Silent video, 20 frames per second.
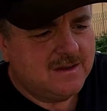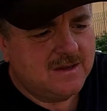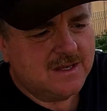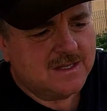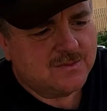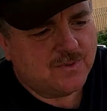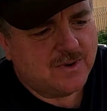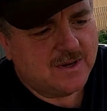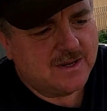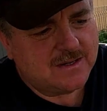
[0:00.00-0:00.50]

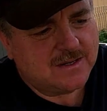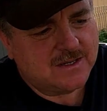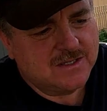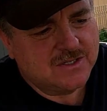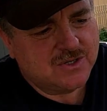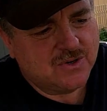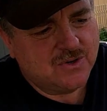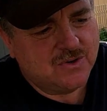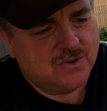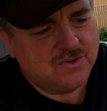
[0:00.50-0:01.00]
is what
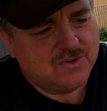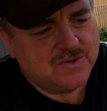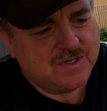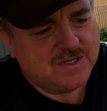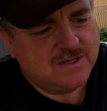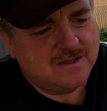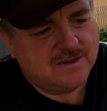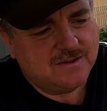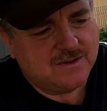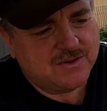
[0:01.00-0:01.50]

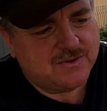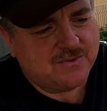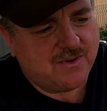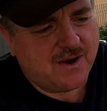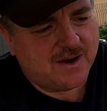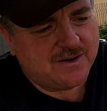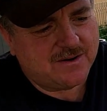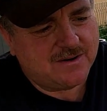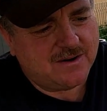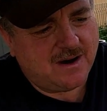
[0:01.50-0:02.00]
controls the
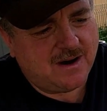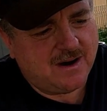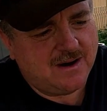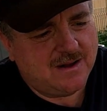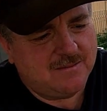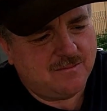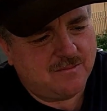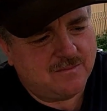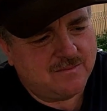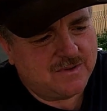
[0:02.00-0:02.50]
throttle
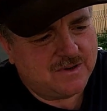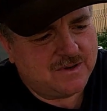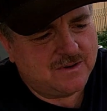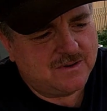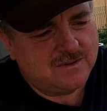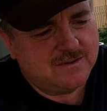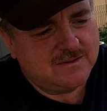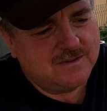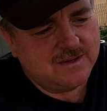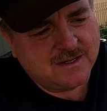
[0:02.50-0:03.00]
on, you know,